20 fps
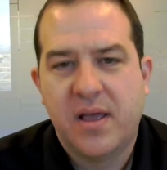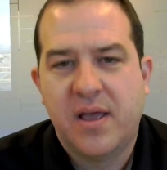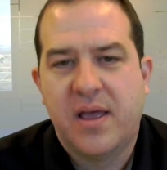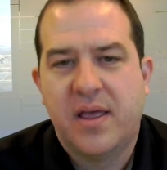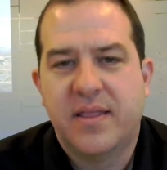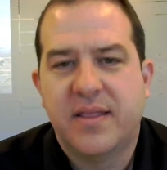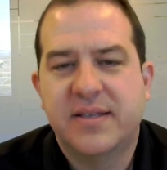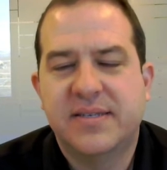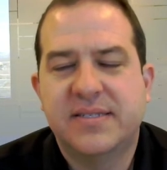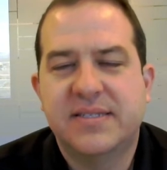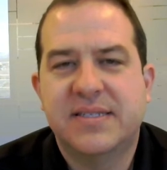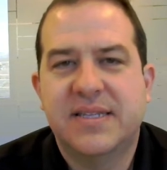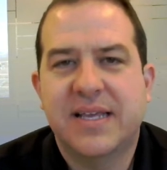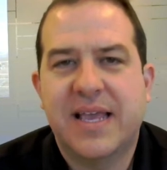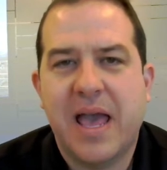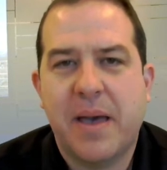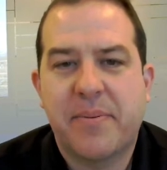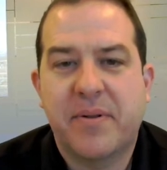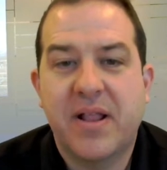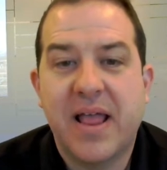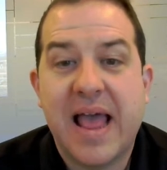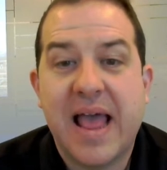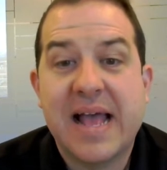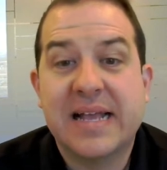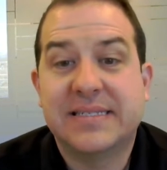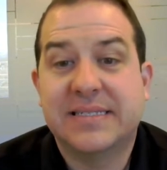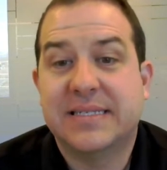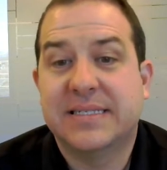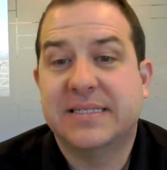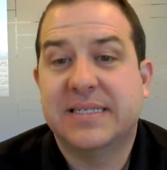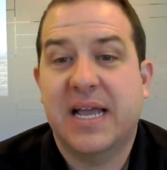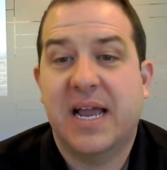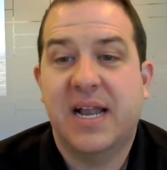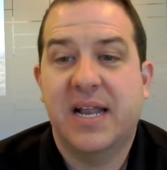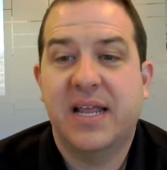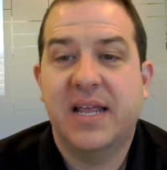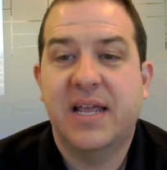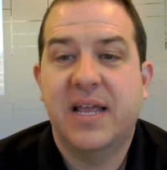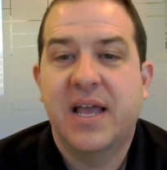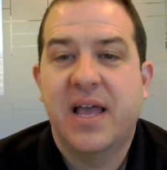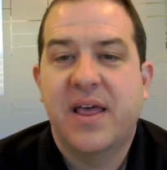This is the capital S society.